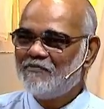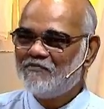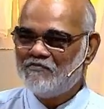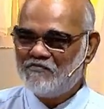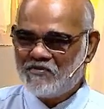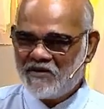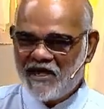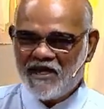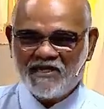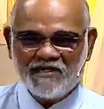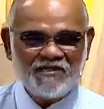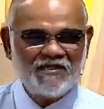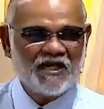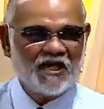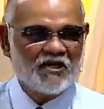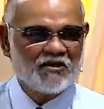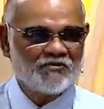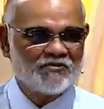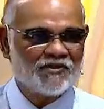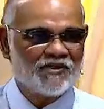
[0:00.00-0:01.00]
break
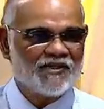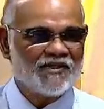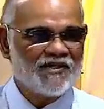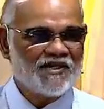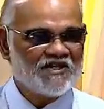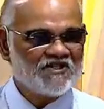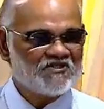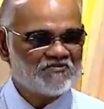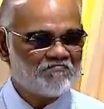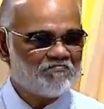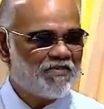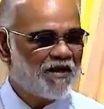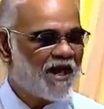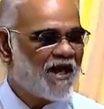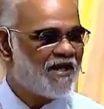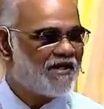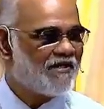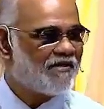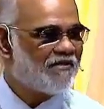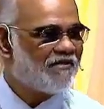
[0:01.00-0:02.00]
down His
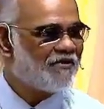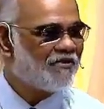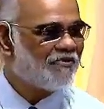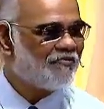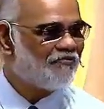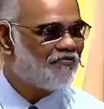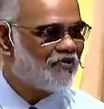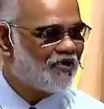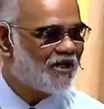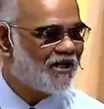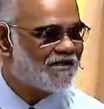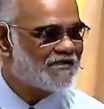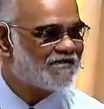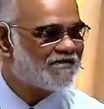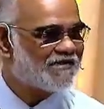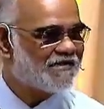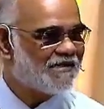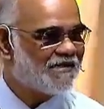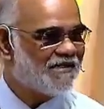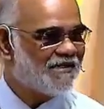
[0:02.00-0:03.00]
plan for
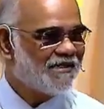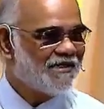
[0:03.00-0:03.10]
us.